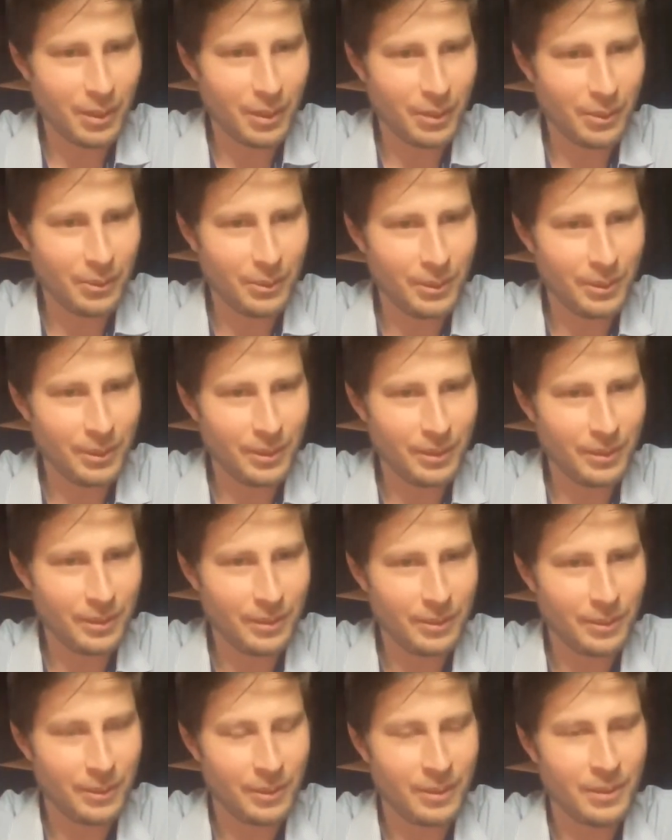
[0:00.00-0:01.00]
or are we,
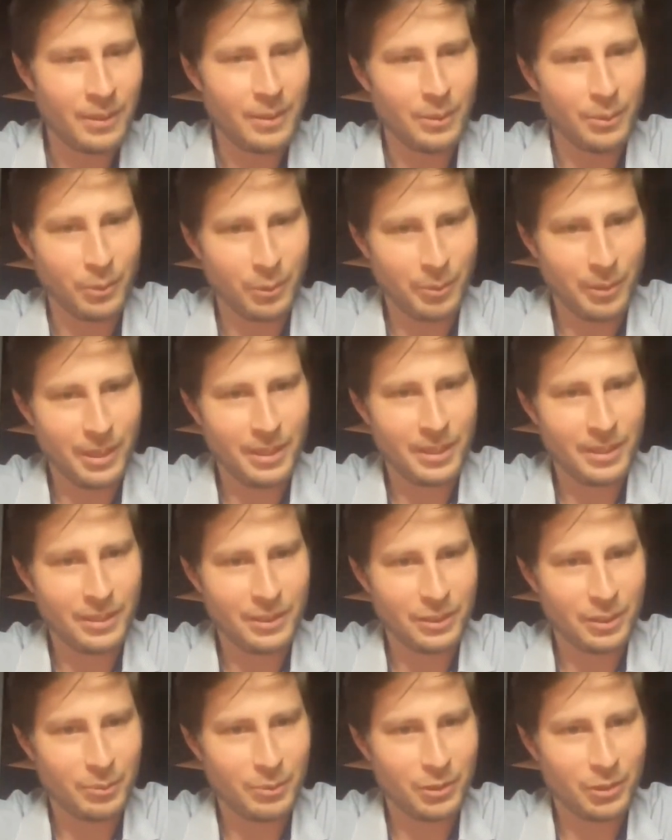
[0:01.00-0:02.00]
we're
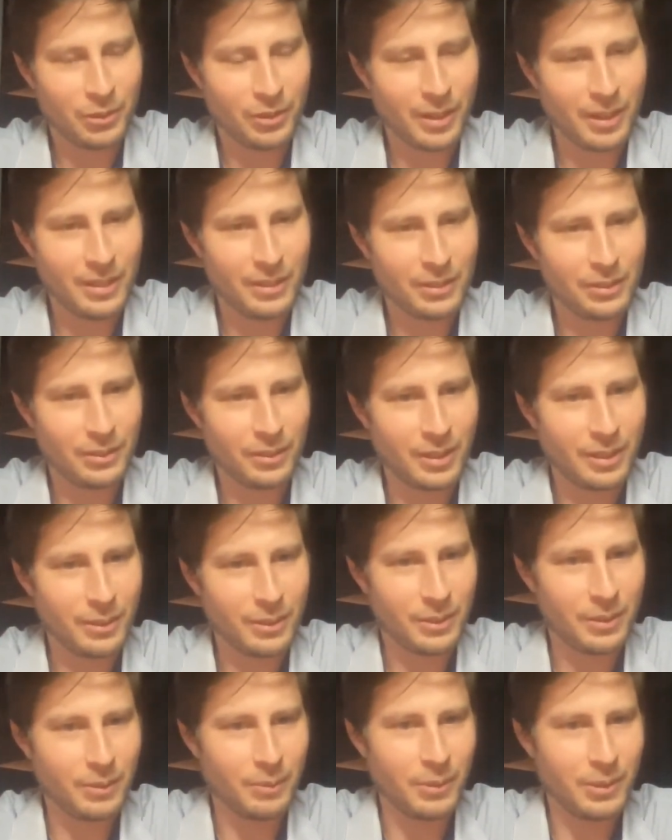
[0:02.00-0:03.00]
making some strides, right?